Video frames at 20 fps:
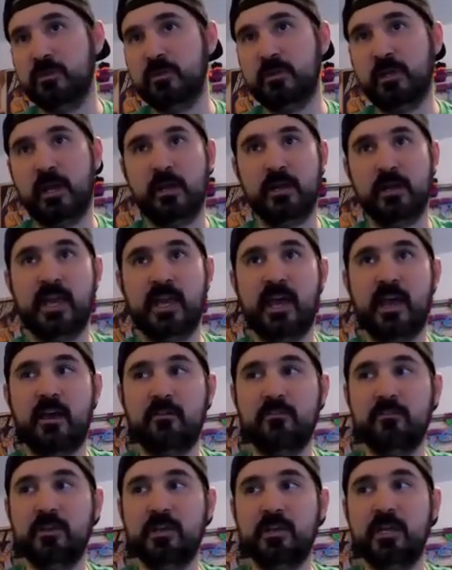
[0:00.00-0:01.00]

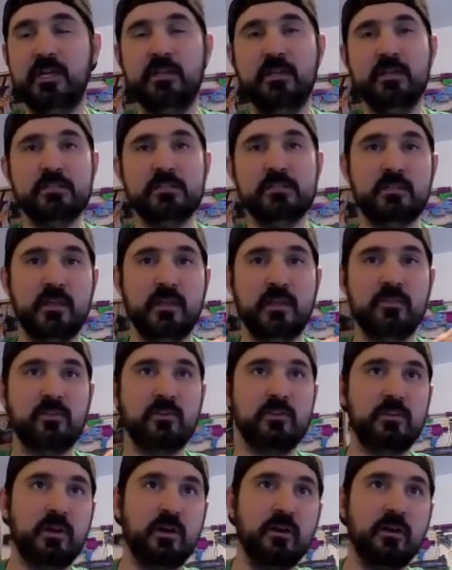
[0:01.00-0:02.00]
concavity, this length
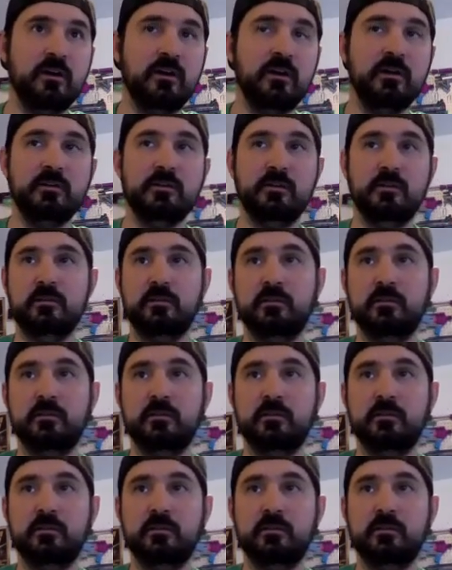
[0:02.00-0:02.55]
of dart.